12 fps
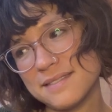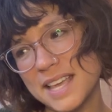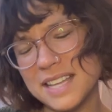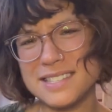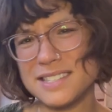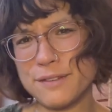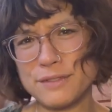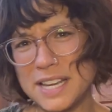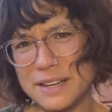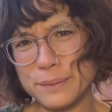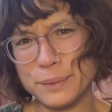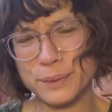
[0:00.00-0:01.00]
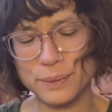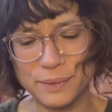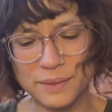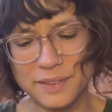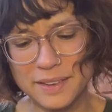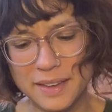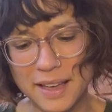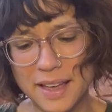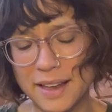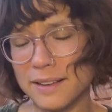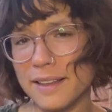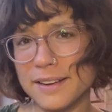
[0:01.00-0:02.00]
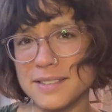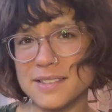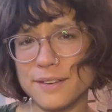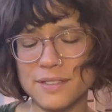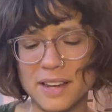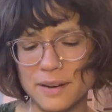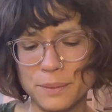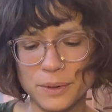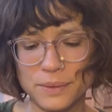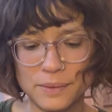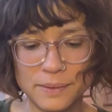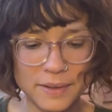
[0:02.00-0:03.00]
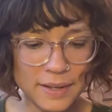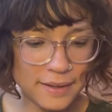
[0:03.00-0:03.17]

and stuffed animals. I had a lot of stuffed animals.